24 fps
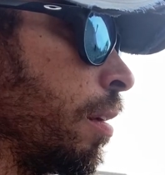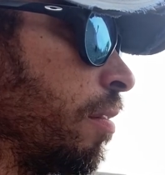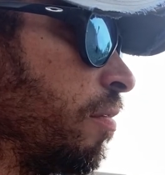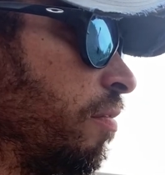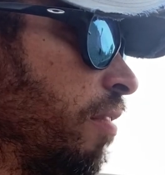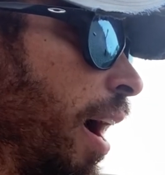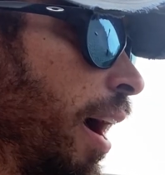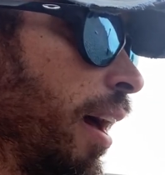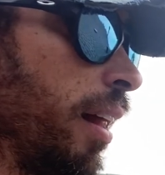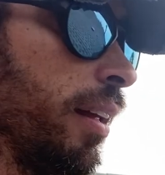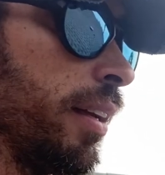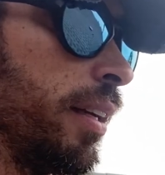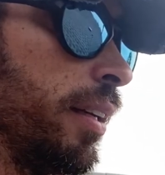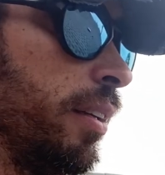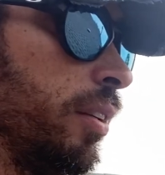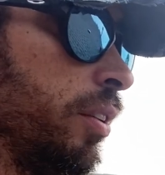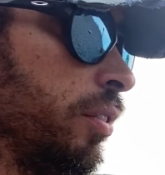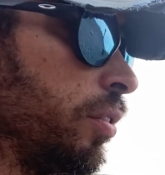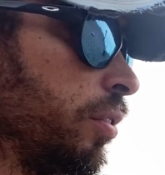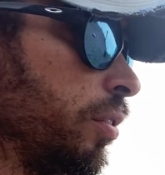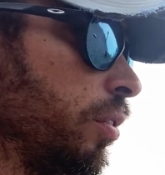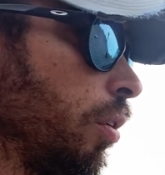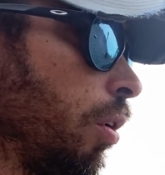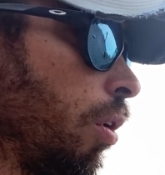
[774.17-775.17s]

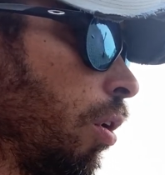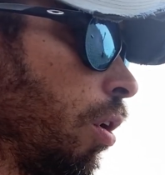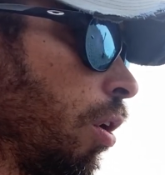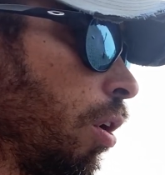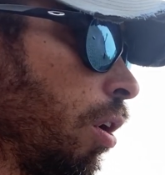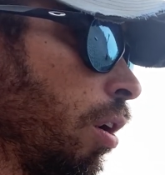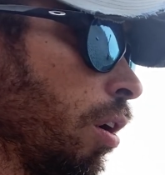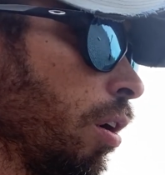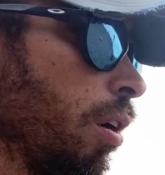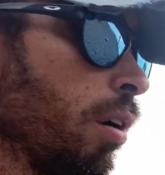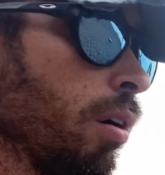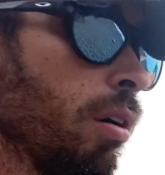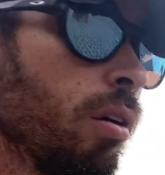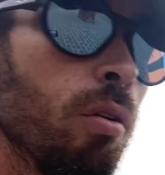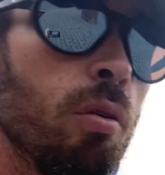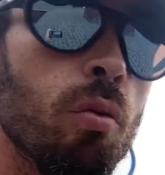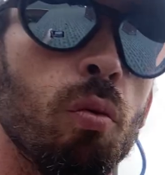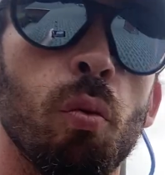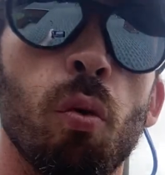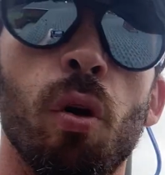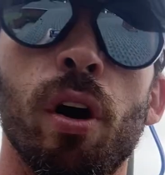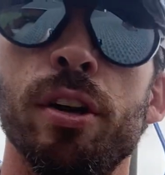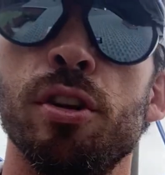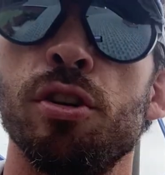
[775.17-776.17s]
Valleys are
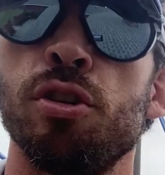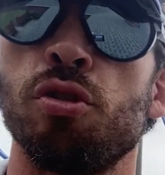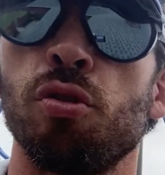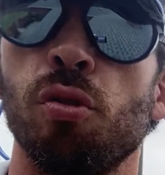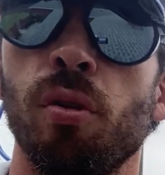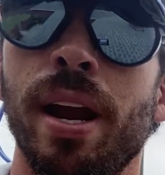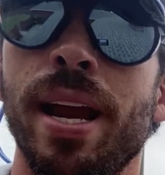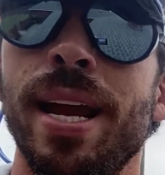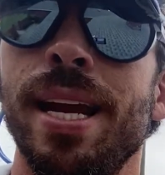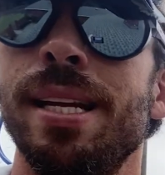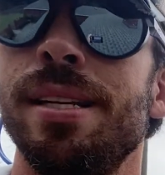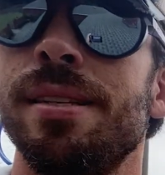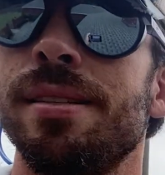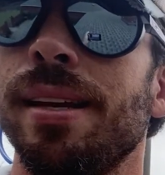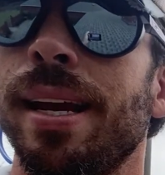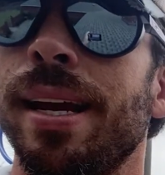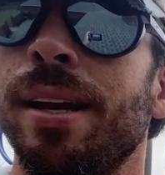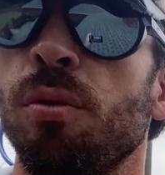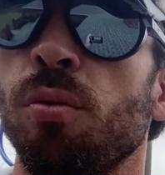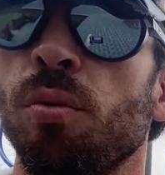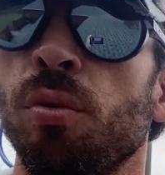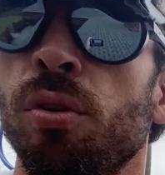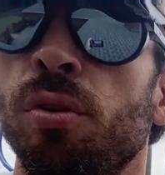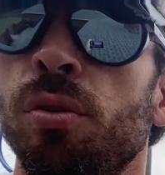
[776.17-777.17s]
what drains
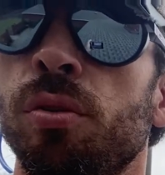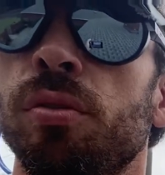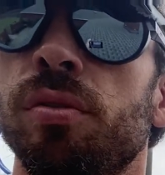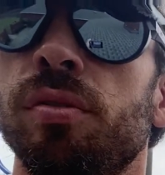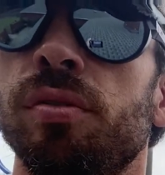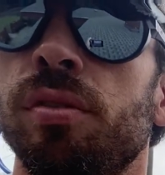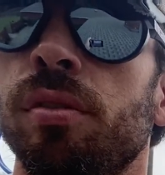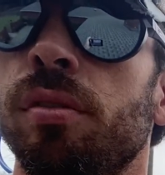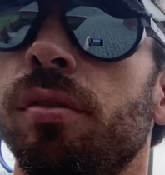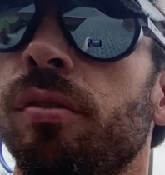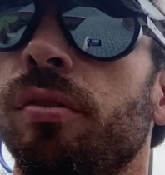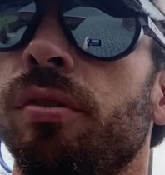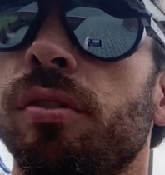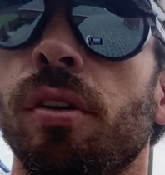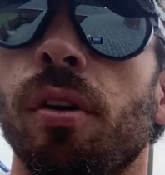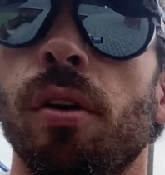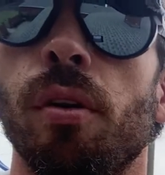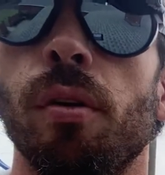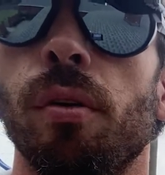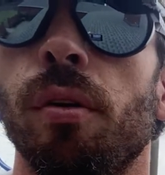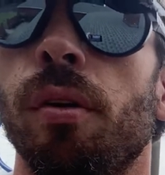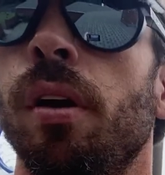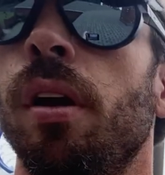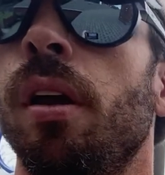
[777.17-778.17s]
a roof.
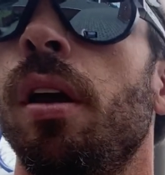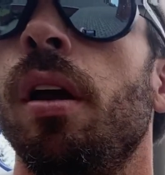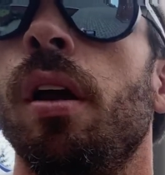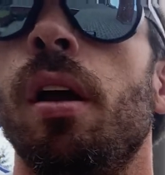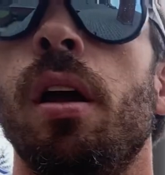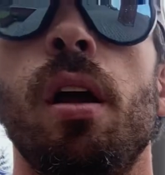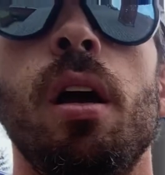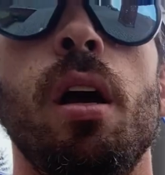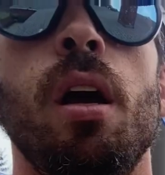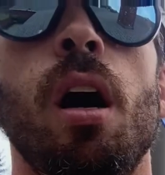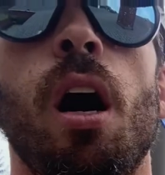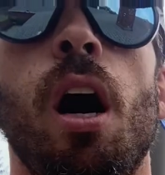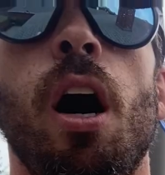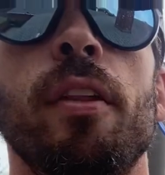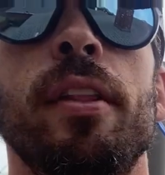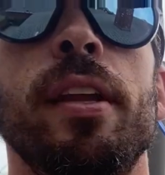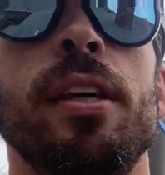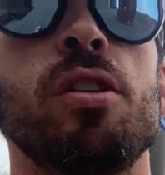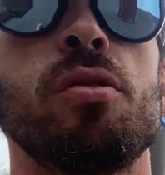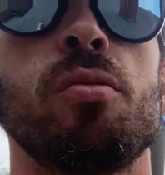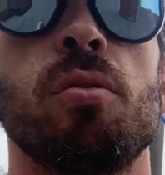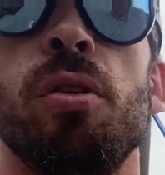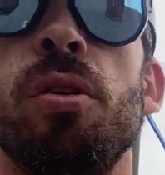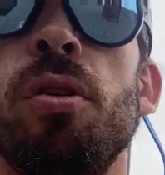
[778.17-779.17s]
So on
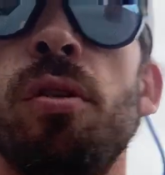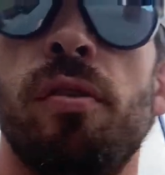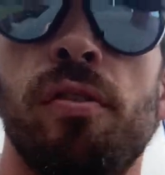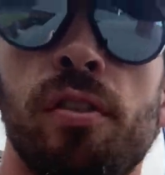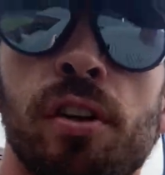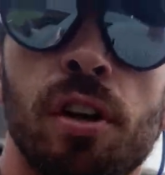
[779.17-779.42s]
this roof,